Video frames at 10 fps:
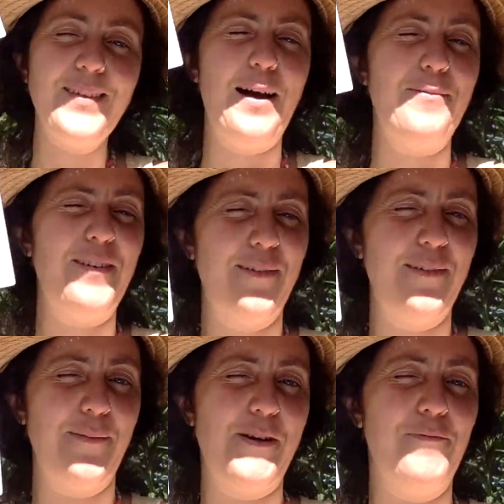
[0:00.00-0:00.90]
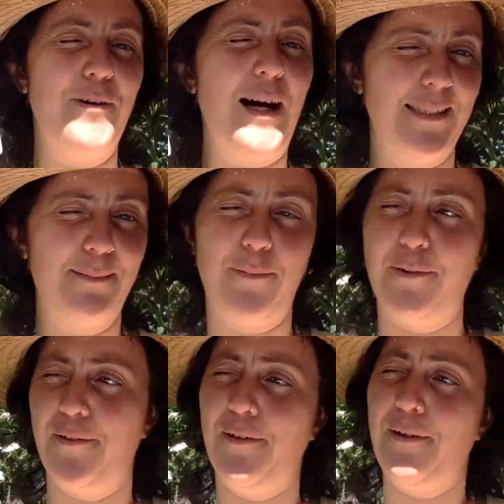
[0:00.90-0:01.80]
I found them in rice
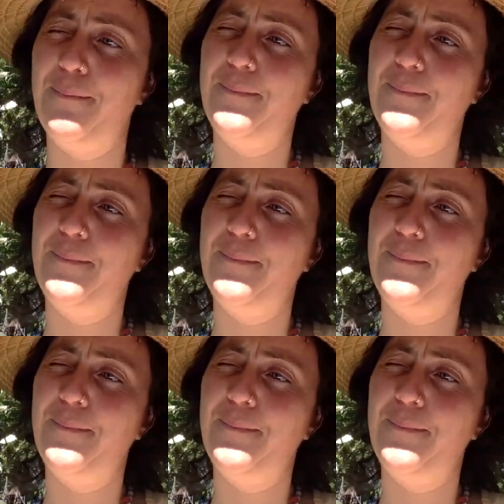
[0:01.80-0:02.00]
before.